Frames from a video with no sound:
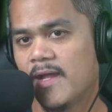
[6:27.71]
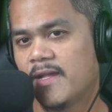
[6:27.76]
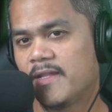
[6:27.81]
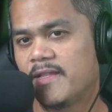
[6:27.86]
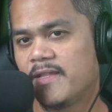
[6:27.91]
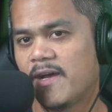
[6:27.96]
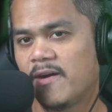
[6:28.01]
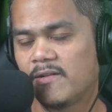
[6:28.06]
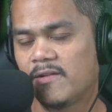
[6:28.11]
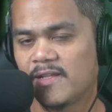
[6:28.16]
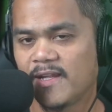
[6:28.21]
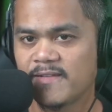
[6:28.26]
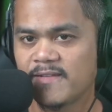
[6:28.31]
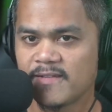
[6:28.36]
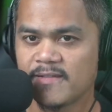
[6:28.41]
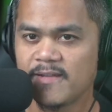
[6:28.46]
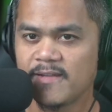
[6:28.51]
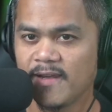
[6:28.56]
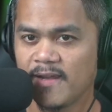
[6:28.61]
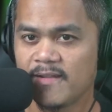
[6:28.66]
Now, let's
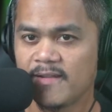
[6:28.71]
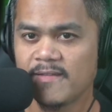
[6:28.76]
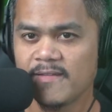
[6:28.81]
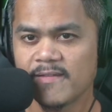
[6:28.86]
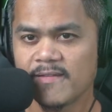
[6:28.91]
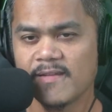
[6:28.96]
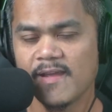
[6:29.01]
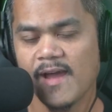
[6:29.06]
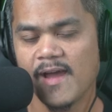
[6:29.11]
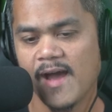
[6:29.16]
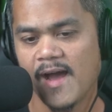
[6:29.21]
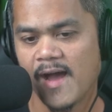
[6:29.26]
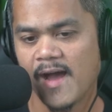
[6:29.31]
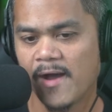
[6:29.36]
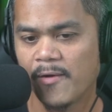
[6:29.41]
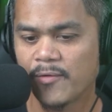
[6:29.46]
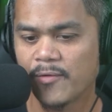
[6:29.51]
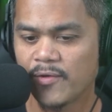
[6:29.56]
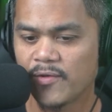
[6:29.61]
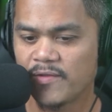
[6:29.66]
test
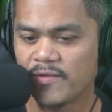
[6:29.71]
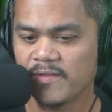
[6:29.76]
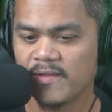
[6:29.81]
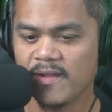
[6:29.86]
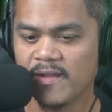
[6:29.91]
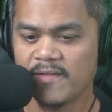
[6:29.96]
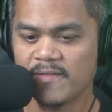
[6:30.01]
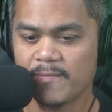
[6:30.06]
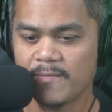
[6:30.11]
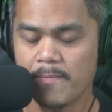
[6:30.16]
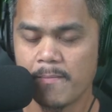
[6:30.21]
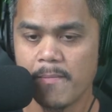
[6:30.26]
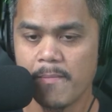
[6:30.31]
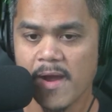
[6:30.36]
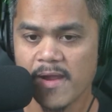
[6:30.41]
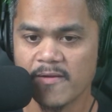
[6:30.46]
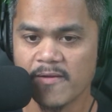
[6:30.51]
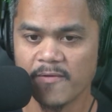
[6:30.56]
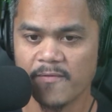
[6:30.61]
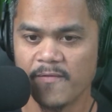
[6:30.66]
how good this
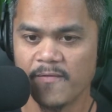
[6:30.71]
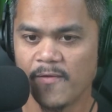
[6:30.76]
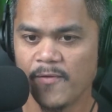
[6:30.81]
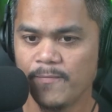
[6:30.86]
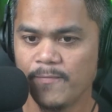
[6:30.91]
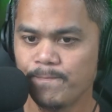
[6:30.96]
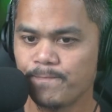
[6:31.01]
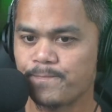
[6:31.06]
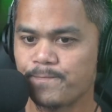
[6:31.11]
microphone